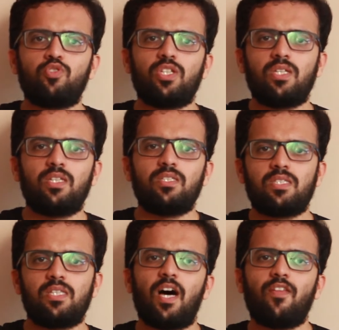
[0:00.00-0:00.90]
Zinedine
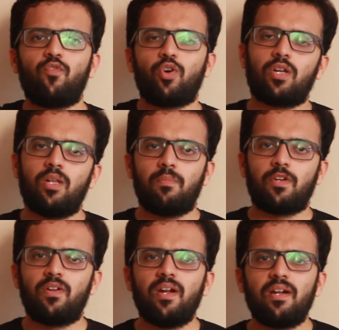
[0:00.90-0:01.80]
Zidane for Real
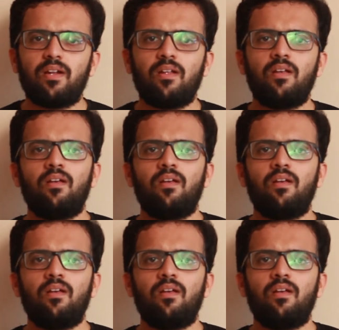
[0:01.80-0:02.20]
Madrid.